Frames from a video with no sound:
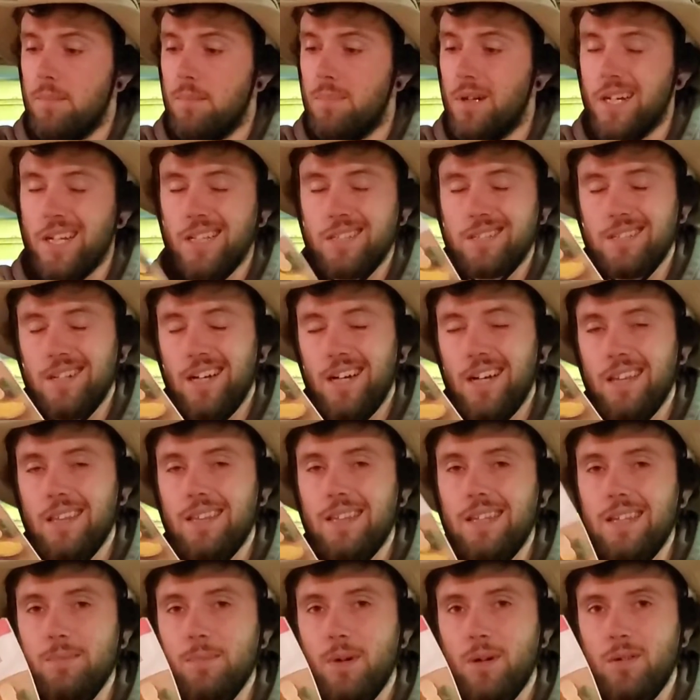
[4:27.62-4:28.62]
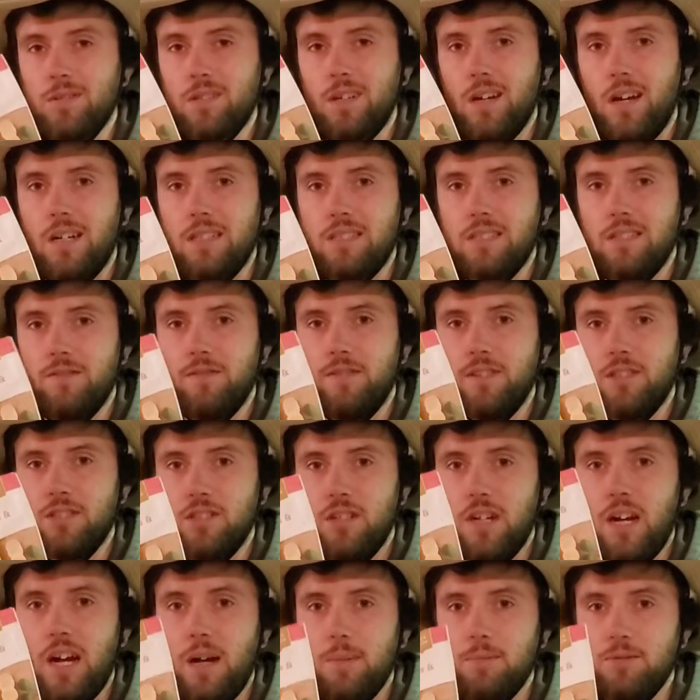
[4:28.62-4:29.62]
But it's not the most
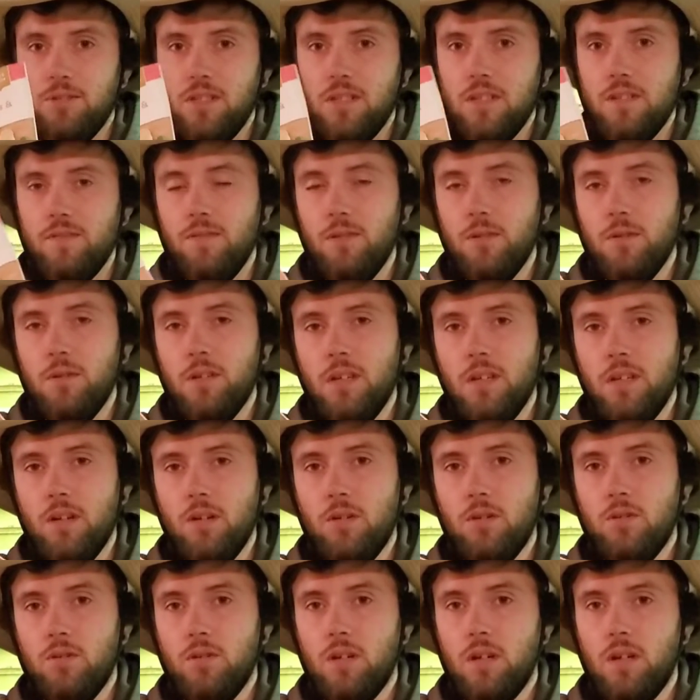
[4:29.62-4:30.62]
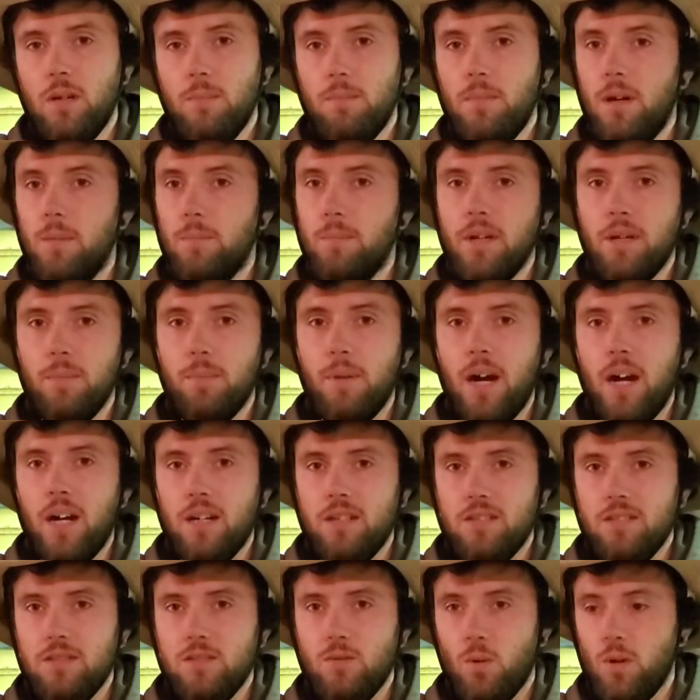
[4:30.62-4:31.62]
cost-efficient option. If you can go to a big
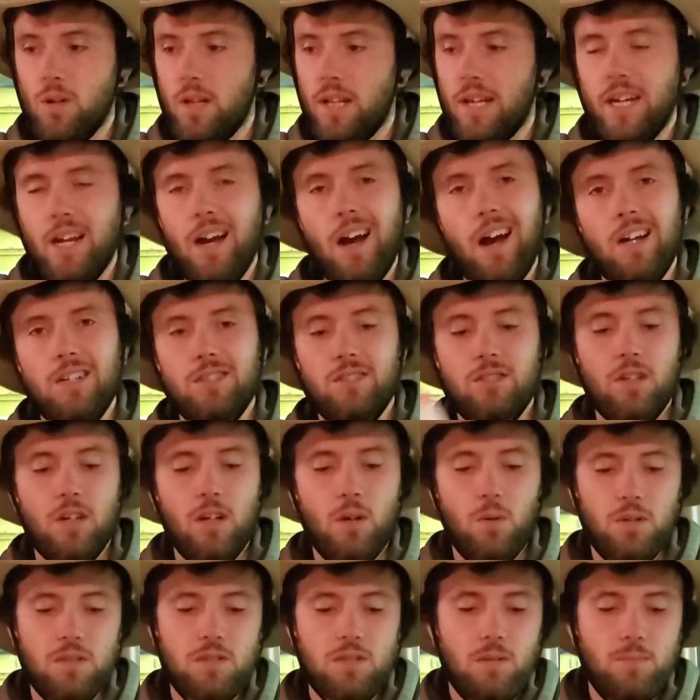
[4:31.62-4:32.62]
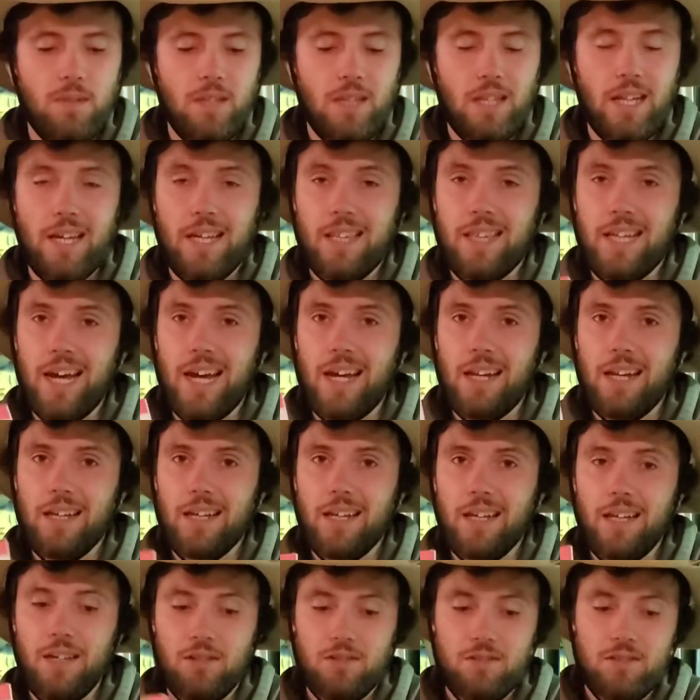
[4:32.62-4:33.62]
box store like Costco or something like that and
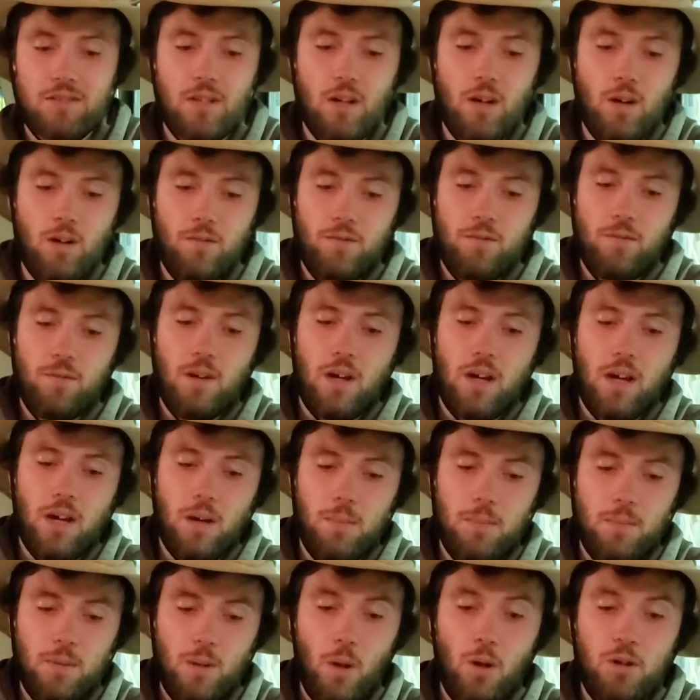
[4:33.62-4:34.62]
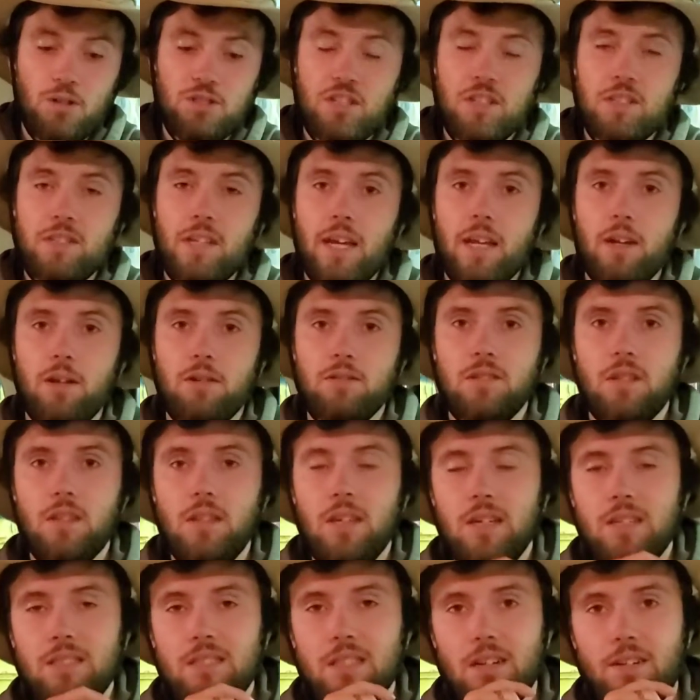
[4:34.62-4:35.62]
get yourself large containers of
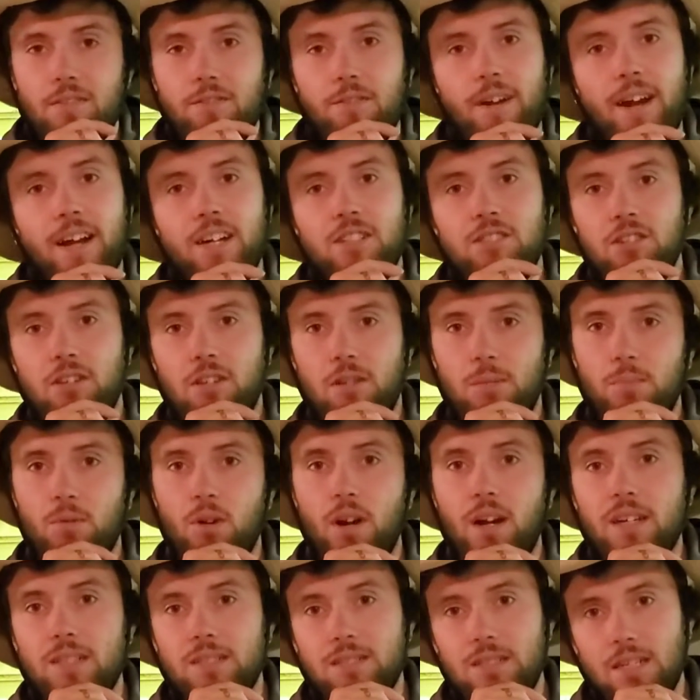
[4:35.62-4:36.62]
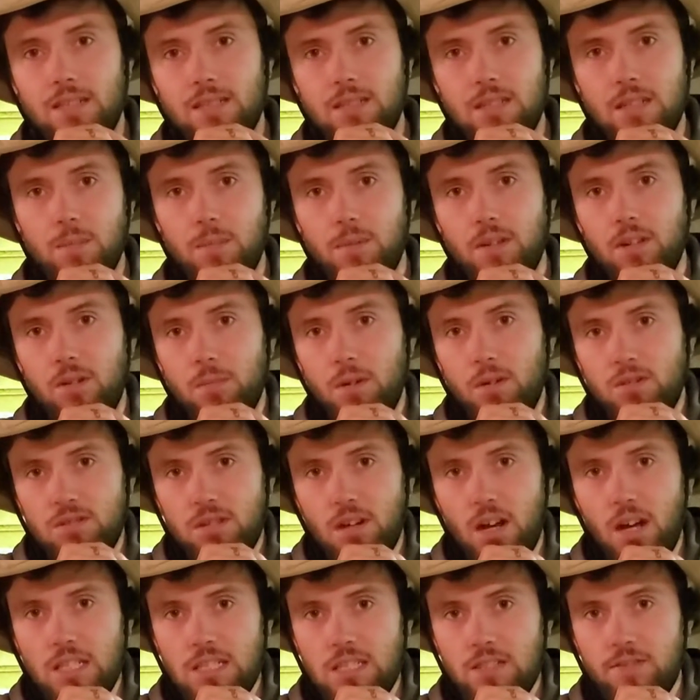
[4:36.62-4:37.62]
this at a fraction of the price, that's going to be your
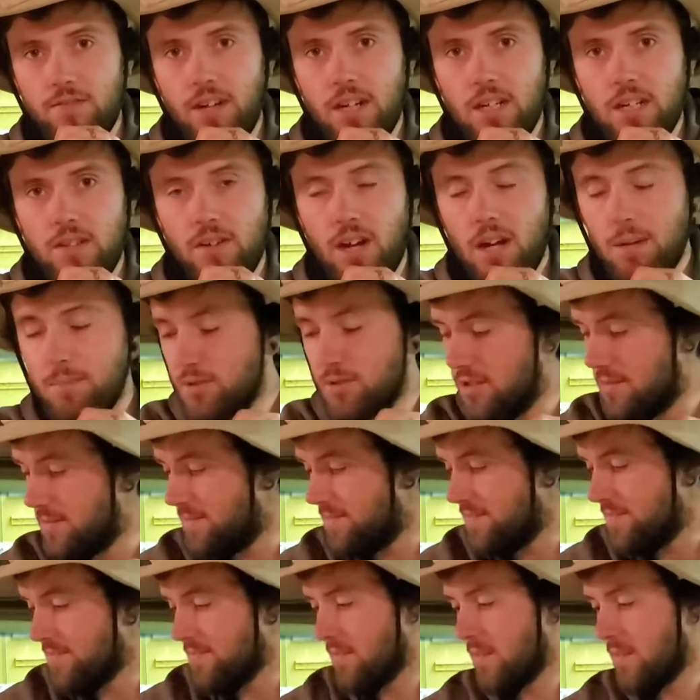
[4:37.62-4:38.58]
most cost-effective option.